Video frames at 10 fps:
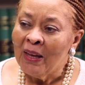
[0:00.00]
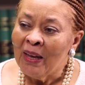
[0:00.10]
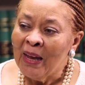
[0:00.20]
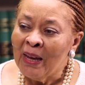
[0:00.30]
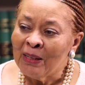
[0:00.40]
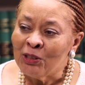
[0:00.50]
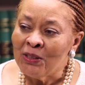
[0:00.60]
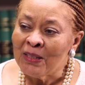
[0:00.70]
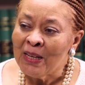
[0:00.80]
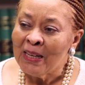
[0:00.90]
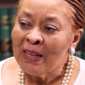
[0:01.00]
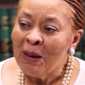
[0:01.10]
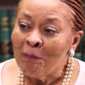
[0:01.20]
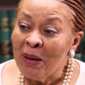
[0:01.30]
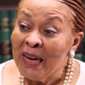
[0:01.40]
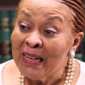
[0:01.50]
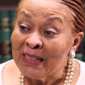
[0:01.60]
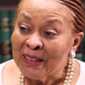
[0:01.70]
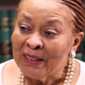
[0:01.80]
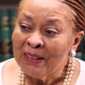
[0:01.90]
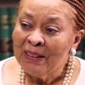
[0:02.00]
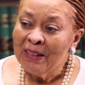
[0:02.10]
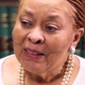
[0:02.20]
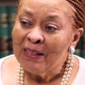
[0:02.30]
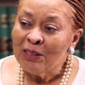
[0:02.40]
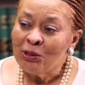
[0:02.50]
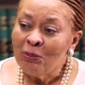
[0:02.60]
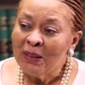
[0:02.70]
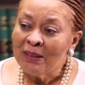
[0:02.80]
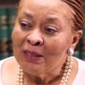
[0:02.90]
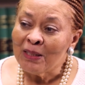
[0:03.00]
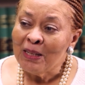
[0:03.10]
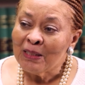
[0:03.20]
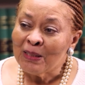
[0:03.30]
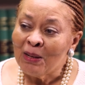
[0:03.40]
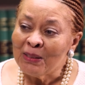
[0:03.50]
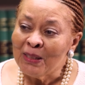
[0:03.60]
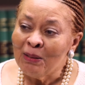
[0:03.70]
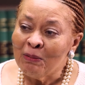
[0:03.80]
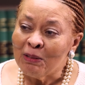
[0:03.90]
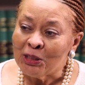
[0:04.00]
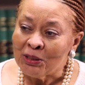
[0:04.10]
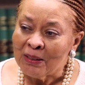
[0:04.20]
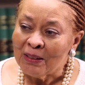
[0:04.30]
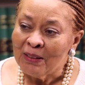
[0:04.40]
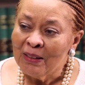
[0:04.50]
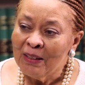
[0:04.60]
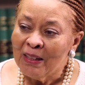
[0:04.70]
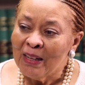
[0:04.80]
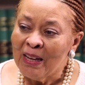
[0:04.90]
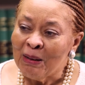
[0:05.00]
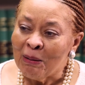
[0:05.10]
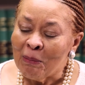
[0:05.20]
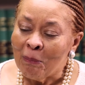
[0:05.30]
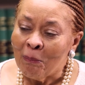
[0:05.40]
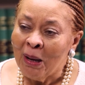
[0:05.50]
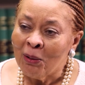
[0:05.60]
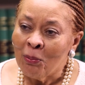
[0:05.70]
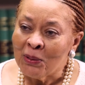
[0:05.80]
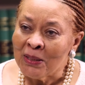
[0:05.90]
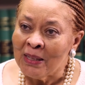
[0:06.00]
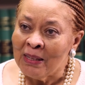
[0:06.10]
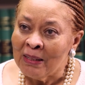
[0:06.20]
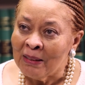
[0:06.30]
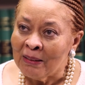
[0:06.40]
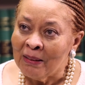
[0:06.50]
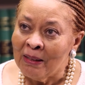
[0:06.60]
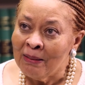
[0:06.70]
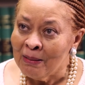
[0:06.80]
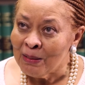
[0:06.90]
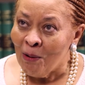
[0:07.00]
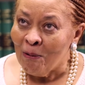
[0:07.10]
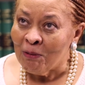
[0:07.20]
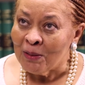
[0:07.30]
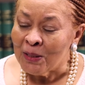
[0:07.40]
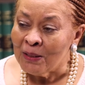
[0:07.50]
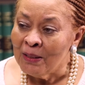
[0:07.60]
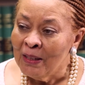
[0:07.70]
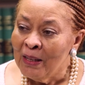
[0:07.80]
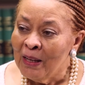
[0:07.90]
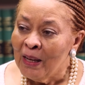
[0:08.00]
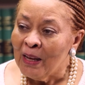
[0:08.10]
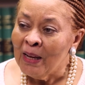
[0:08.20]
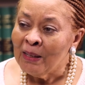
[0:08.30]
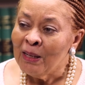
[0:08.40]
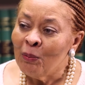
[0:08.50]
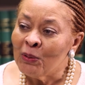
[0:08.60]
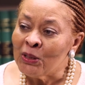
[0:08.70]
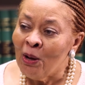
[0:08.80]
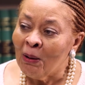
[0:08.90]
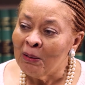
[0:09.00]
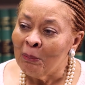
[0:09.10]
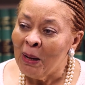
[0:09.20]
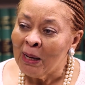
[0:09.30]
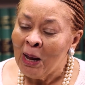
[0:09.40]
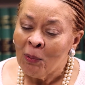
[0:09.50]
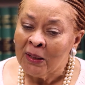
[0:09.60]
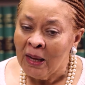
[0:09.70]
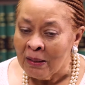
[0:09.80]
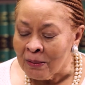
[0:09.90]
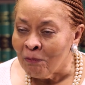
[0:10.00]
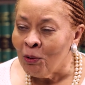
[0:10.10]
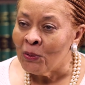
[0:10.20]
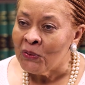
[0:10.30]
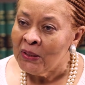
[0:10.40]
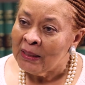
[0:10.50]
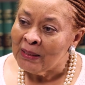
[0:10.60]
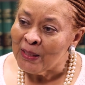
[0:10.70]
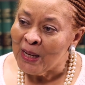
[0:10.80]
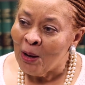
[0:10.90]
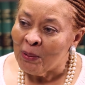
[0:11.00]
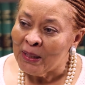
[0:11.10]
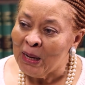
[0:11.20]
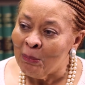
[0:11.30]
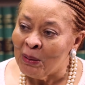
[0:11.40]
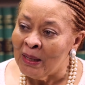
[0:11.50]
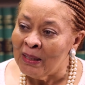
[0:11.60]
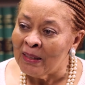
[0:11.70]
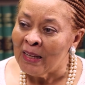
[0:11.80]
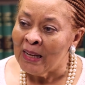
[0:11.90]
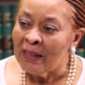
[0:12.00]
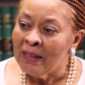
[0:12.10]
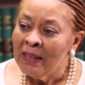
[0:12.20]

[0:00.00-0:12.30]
And she said, that man that you went to see is on television. And Michael was sitting in his office, and he was talking about our case. Of course, he didn't say our name or anything.